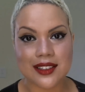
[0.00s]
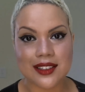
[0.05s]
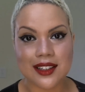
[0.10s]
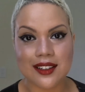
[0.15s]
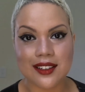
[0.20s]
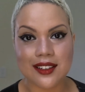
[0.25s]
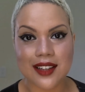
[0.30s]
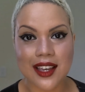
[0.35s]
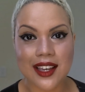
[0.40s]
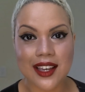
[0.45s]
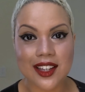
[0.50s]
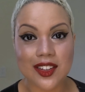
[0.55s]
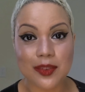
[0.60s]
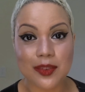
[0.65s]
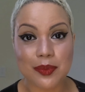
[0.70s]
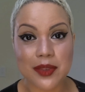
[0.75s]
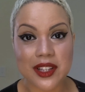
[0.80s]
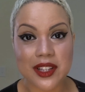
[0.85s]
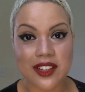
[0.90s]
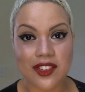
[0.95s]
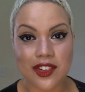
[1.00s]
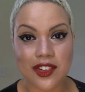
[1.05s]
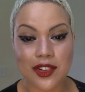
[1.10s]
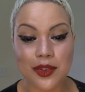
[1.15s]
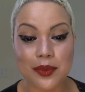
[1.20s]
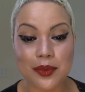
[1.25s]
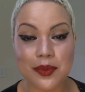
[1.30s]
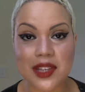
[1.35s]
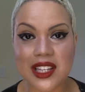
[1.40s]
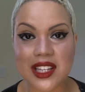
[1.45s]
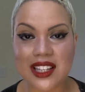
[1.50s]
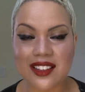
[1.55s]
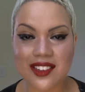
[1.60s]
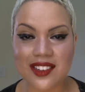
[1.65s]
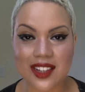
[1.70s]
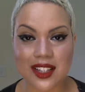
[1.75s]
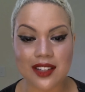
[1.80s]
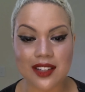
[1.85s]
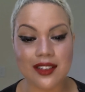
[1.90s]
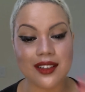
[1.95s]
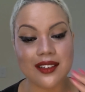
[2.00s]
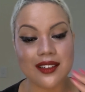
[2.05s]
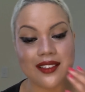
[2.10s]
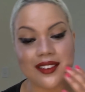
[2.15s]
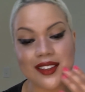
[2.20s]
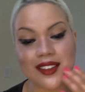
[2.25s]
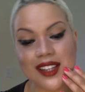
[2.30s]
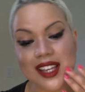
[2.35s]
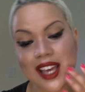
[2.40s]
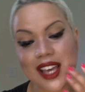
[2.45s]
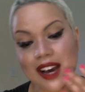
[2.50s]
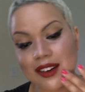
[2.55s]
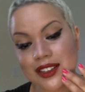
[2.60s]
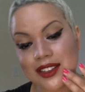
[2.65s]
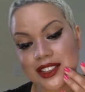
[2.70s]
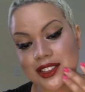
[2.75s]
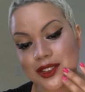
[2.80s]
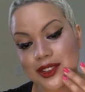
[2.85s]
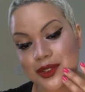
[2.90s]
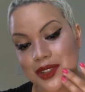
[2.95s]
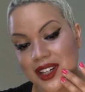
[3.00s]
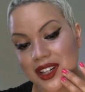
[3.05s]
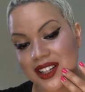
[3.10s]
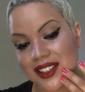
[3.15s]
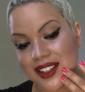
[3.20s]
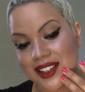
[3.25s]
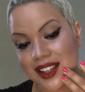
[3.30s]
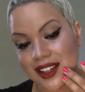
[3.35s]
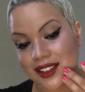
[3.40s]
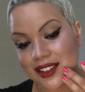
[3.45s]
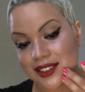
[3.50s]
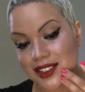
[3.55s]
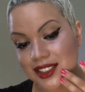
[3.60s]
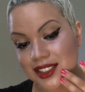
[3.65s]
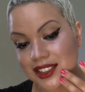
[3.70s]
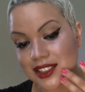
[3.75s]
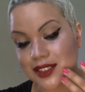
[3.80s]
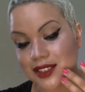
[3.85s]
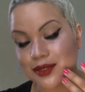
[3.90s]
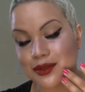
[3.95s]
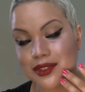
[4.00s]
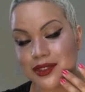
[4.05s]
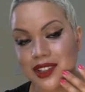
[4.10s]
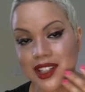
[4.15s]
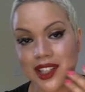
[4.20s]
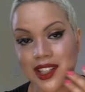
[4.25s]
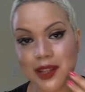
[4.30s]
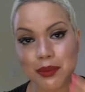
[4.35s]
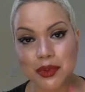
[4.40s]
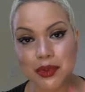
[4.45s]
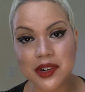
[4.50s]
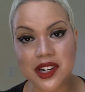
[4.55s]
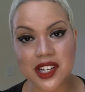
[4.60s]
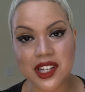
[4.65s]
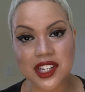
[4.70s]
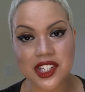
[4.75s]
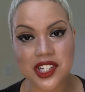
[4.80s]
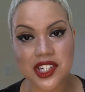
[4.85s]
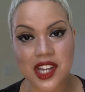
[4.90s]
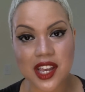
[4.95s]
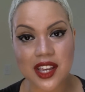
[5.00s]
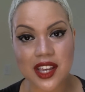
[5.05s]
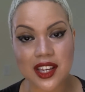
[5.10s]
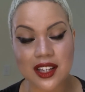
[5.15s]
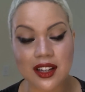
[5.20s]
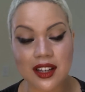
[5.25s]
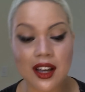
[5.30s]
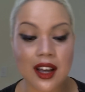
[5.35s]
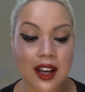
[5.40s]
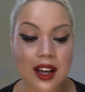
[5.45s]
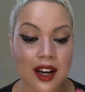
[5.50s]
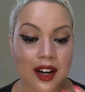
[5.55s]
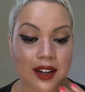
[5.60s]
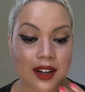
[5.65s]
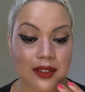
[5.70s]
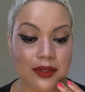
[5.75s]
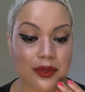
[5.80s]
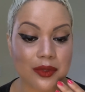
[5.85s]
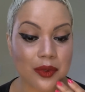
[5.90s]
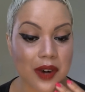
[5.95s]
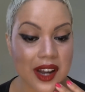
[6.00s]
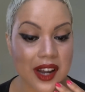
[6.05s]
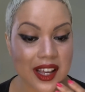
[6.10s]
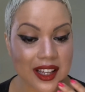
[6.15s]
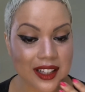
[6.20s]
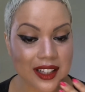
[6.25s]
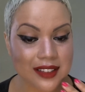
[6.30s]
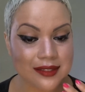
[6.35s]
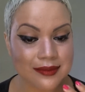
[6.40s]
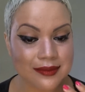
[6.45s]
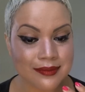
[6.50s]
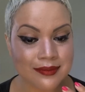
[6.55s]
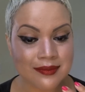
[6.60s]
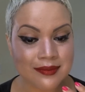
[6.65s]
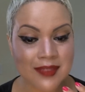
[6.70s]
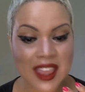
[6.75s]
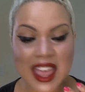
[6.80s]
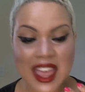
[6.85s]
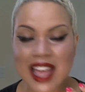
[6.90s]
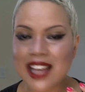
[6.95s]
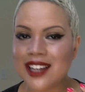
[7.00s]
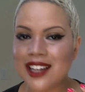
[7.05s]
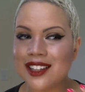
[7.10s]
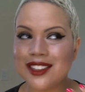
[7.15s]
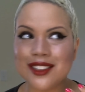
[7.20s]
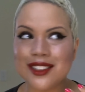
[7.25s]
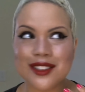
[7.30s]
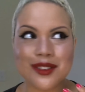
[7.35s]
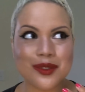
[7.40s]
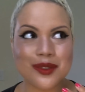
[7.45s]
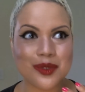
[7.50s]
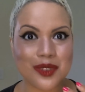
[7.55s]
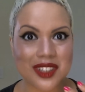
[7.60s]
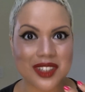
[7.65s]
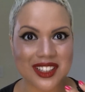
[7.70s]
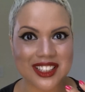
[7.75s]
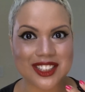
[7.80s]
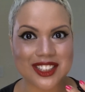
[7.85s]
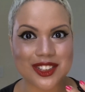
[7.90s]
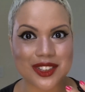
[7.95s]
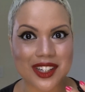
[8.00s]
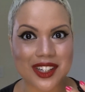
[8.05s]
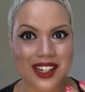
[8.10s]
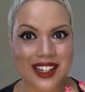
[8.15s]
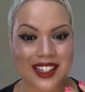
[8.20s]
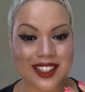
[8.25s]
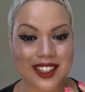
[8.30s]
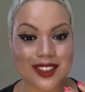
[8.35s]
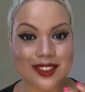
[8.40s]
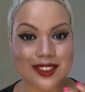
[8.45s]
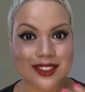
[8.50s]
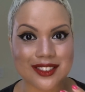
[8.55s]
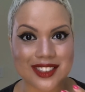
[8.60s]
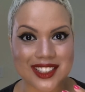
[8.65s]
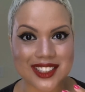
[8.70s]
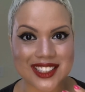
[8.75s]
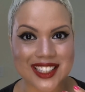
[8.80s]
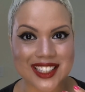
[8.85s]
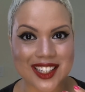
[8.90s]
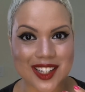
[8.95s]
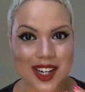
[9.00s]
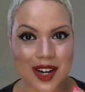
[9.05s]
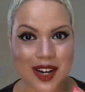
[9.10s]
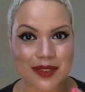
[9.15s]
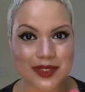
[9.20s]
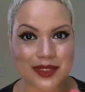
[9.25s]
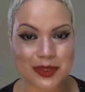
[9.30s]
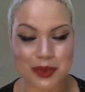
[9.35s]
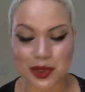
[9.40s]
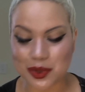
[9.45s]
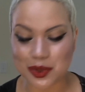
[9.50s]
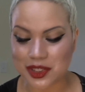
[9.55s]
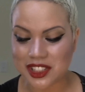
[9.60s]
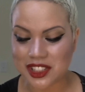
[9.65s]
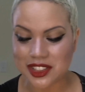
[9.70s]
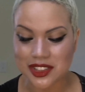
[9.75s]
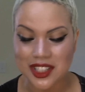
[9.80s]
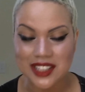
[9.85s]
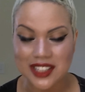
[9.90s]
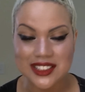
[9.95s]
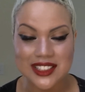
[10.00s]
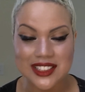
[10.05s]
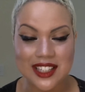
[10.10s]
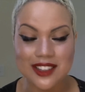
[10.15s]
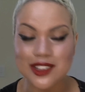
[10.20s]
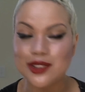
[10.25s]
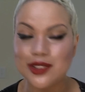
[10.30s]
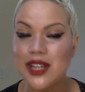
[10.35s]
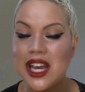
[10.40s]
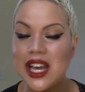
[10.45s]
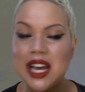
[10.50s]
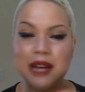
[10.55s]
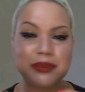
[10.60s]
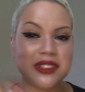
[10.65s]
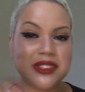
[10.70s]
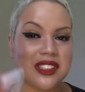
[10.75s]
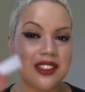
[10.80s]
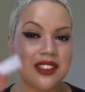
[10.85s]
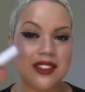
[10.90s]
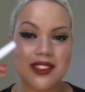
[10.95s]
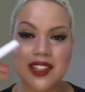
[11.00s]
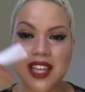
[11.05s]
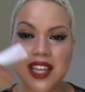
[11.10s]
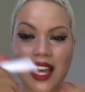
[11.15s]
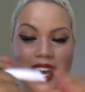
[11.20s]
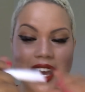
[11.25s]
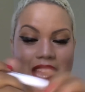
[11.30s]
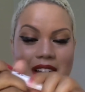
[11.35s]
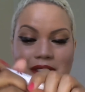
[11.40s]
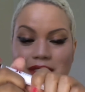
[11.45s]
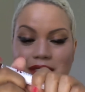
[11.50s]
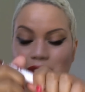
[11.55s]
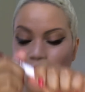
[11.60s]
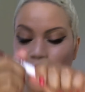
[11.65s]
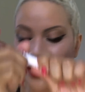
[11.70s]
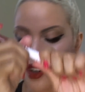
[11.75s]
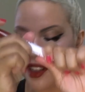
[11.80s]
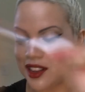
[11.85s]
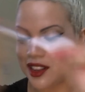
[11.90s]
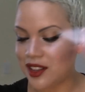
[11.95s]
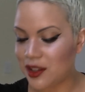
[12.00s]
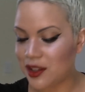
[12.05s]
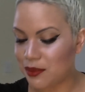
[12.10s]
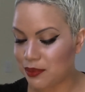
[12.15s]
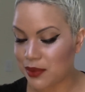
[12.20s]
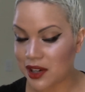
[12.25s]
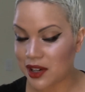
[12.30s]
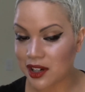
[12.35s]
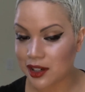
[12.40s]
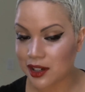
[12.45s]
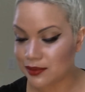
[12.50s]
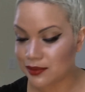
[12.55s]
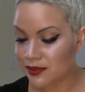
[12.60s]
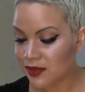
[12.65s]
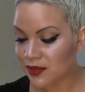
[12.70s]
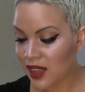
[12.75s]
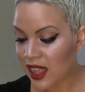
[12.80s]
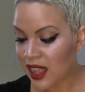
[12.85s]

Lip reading: Okay, it's been 2 minutes, and you can see how it's dried down to this really pretty shade of red. Really dry, really uncomfortable when it dries down. You absolutely have to wear the lip balm.